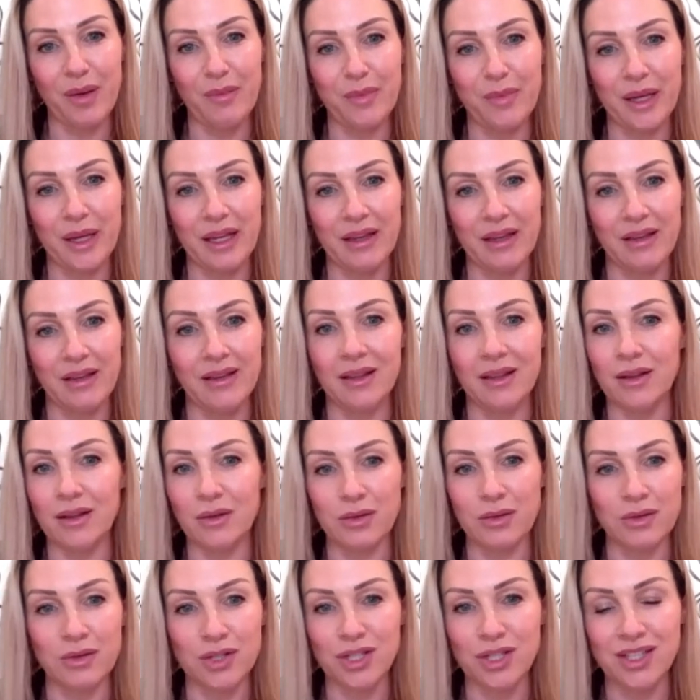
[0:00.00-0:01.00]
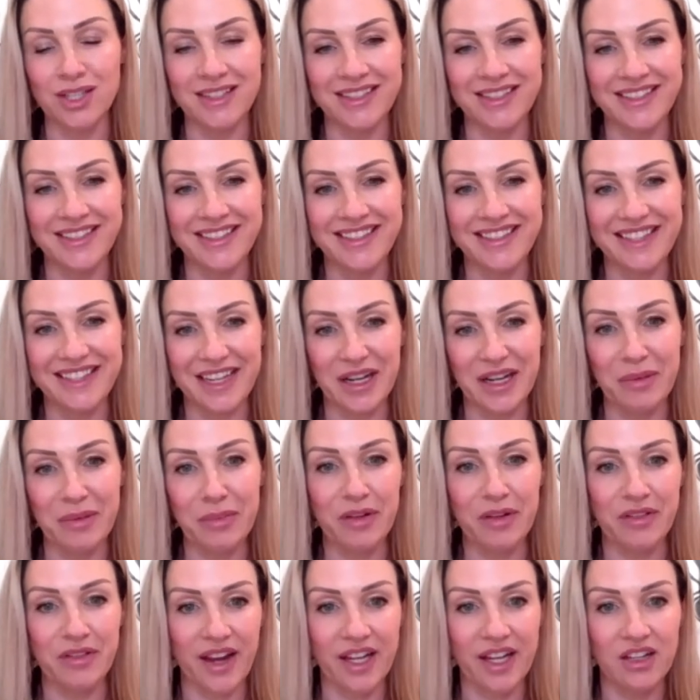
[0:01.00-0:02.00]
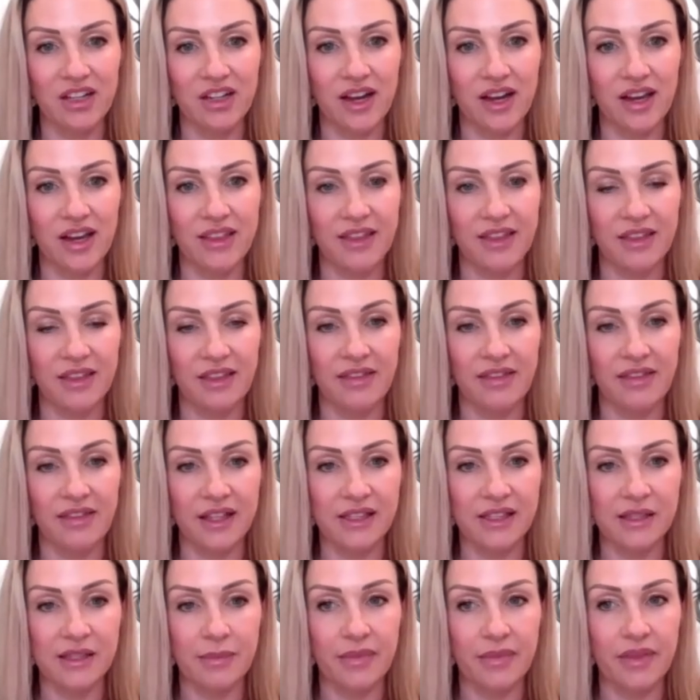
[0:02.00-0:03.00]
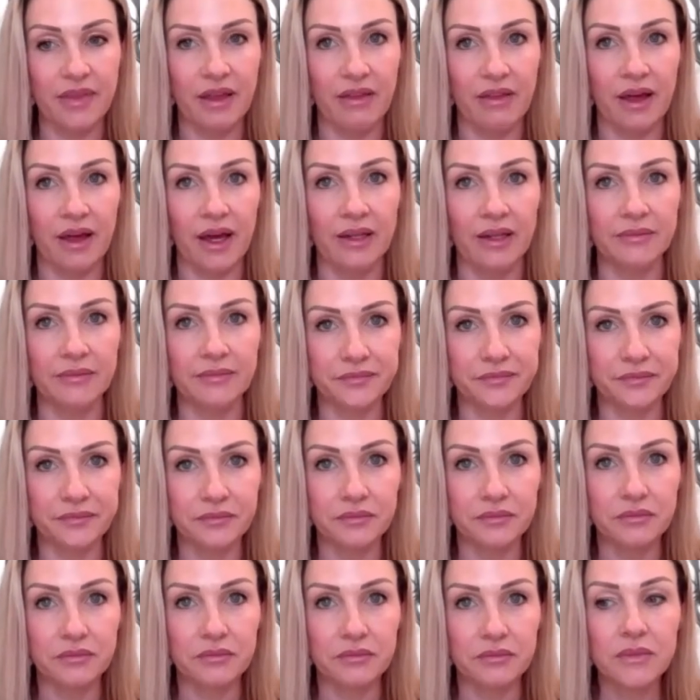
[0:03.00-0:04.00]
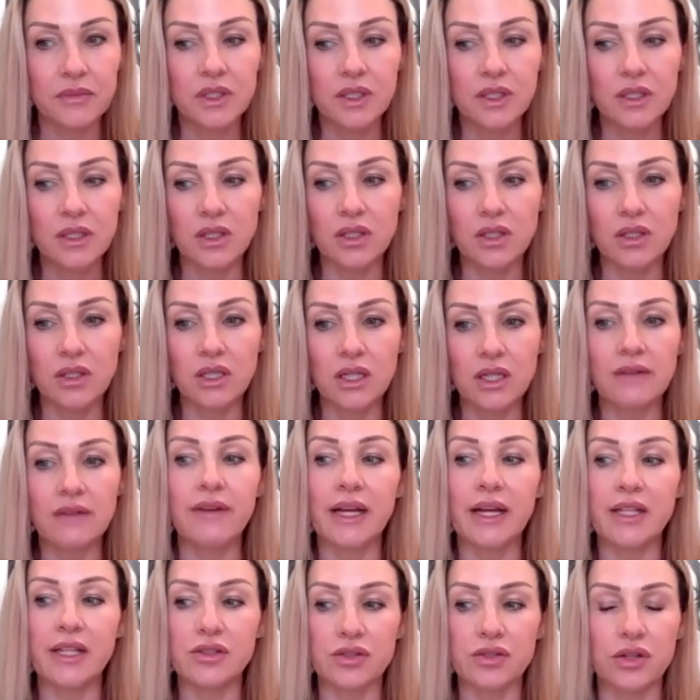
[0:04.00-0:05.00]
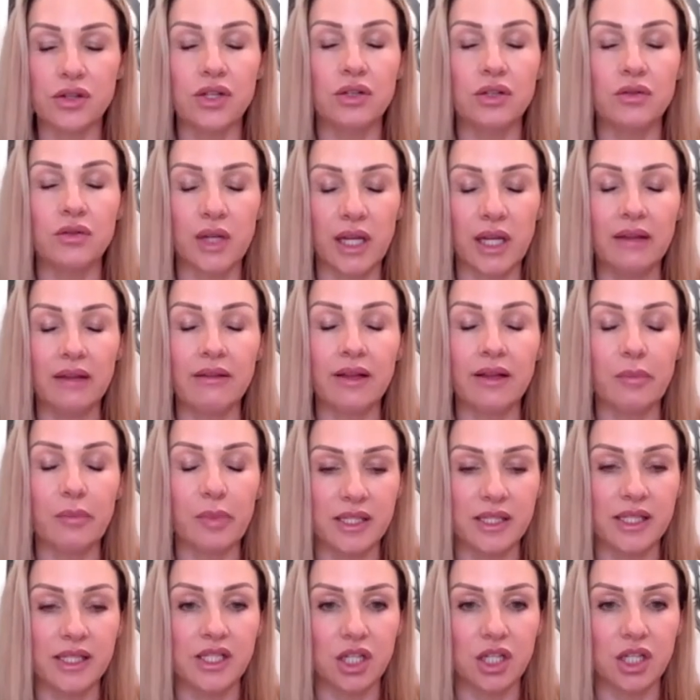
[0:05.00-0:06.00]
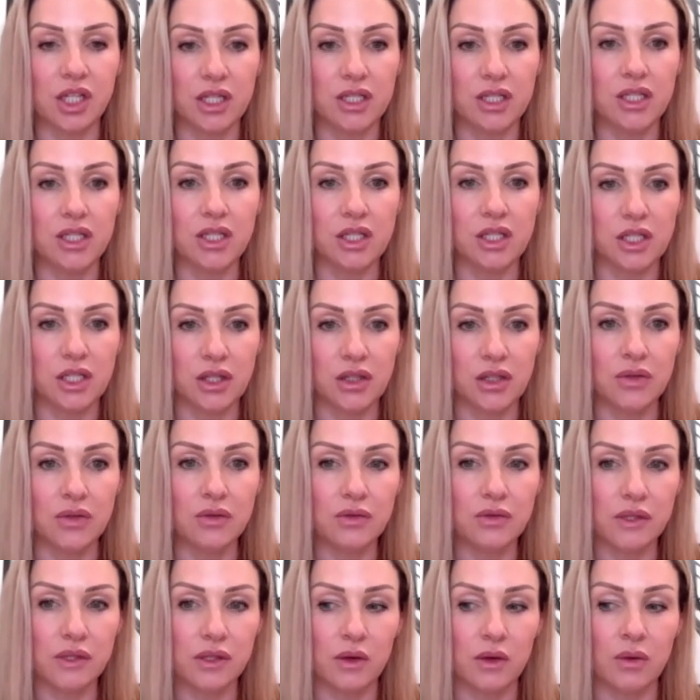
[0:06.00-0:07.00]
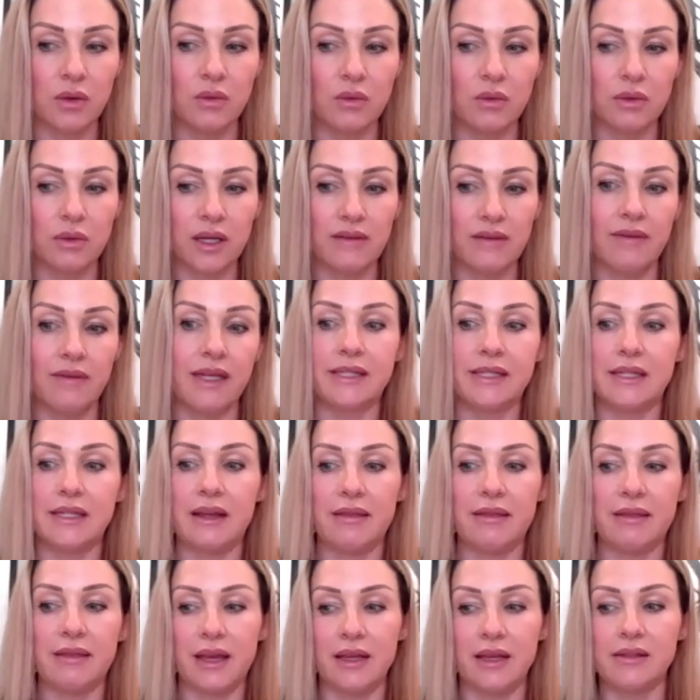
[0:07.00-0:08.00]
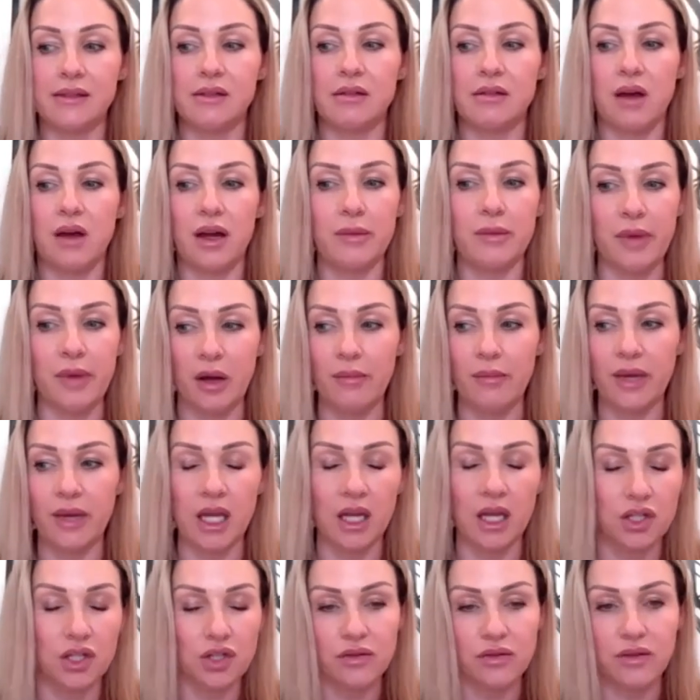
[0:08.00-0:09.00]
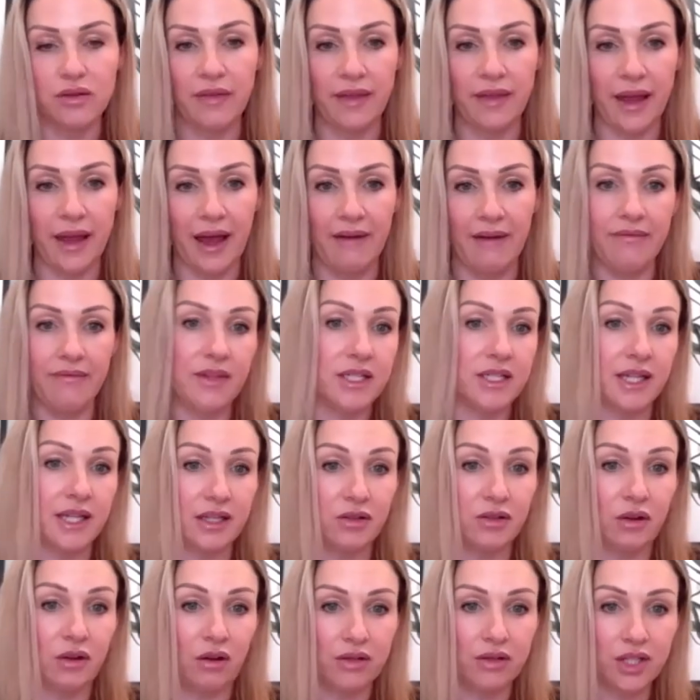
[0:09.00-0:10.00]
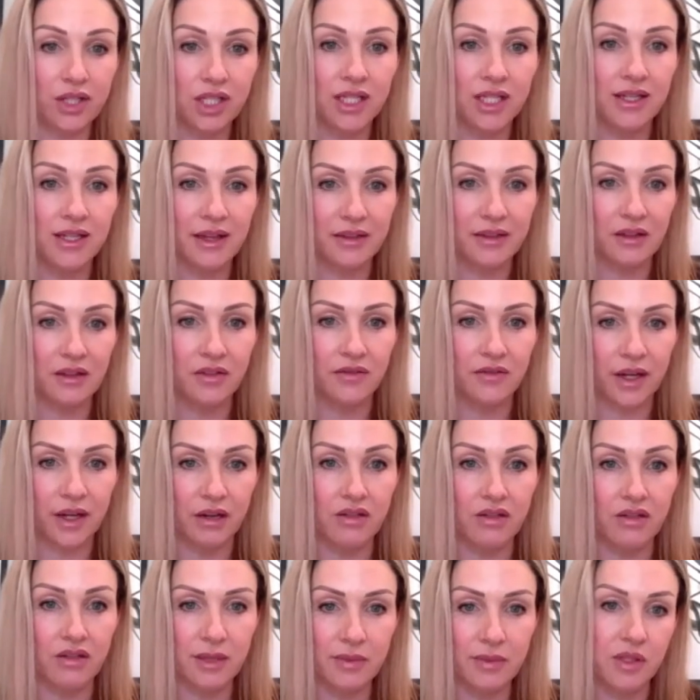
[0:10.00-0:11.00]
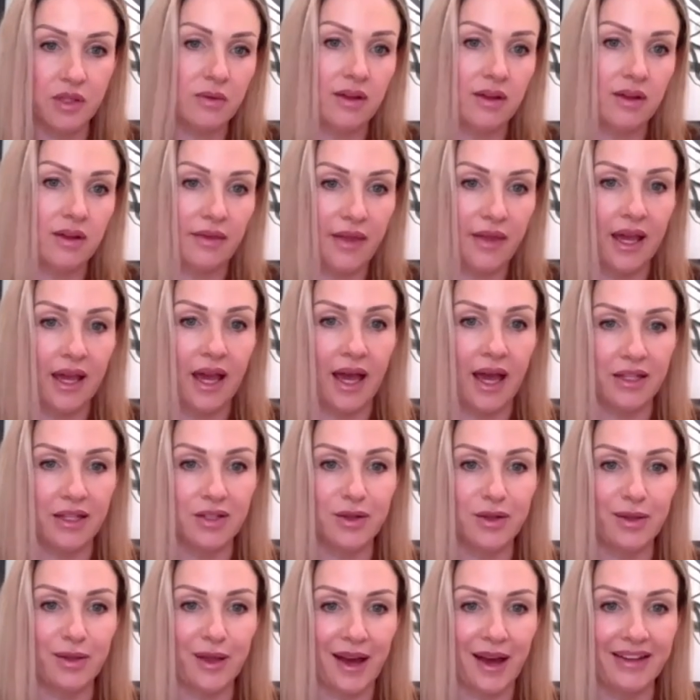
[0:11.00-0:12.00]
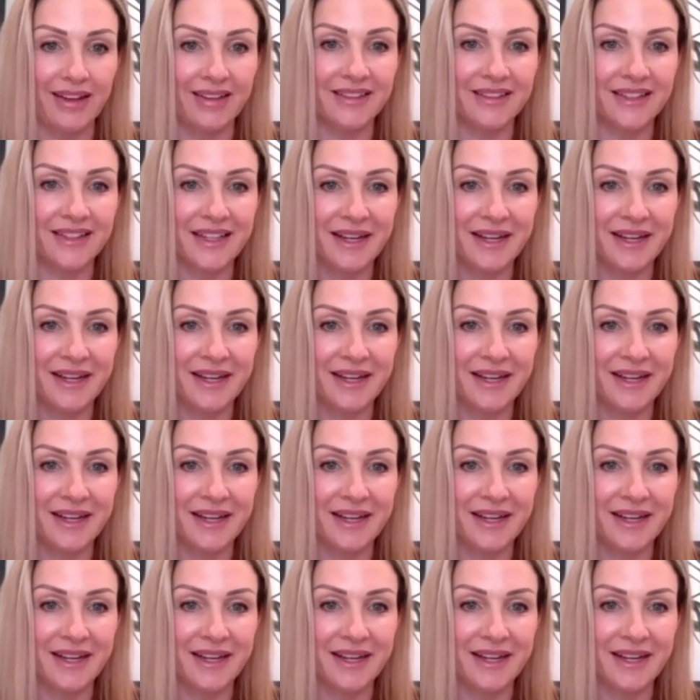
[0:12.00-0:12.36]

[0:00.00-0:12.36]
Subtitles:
a big, huge data provider. I think that that's something that advisors are uniquely positioned to do. So Envestnet thinks a lot about making sure that they have the technology at their fingertips so that they can do that.